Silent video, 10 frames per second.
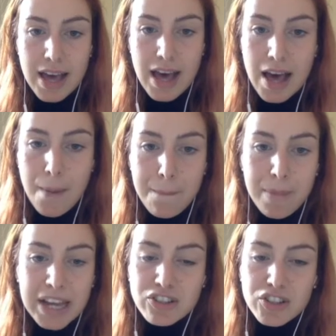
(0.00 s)

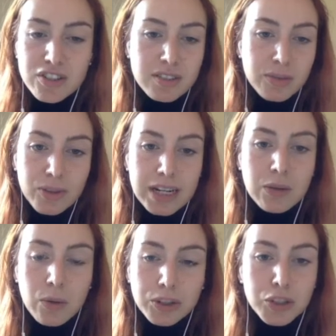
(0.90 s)
I just really
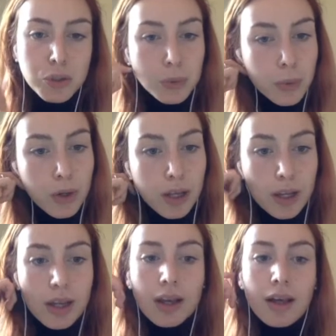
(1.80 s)
wanted to
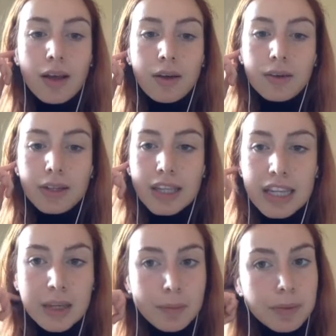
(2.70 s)

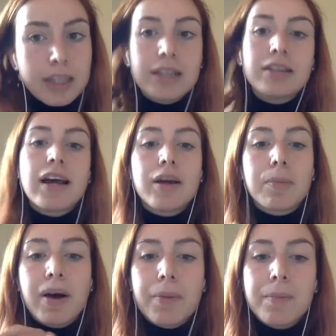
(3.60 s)
keep the entire
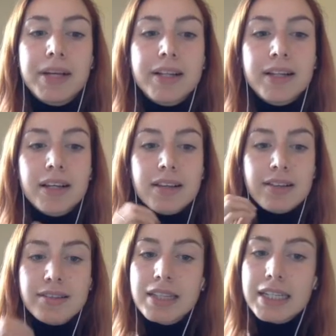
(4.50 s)
apartment
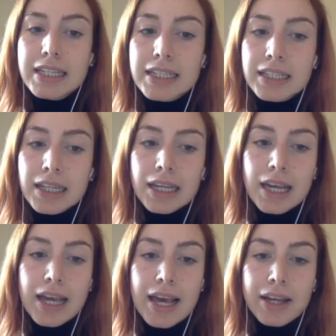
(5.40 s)
sleek
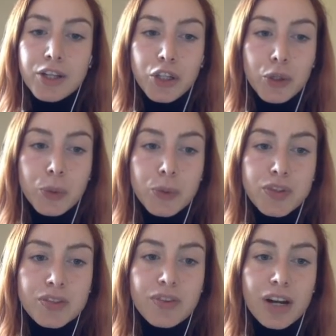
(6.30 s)
and use
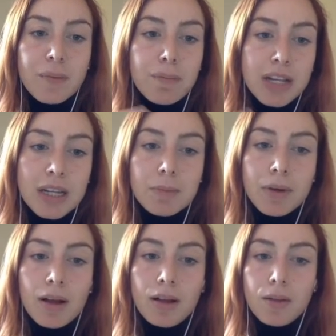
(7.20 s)
very
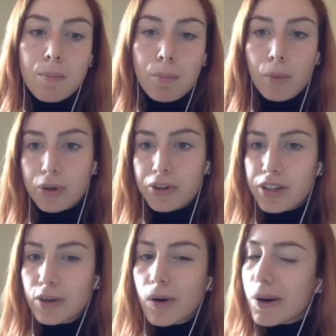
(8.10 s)
minimal modern
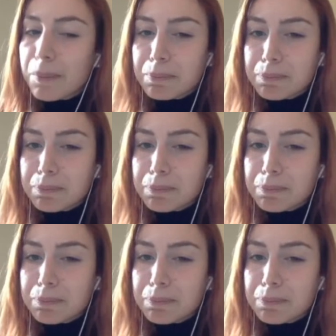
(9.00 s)
decor.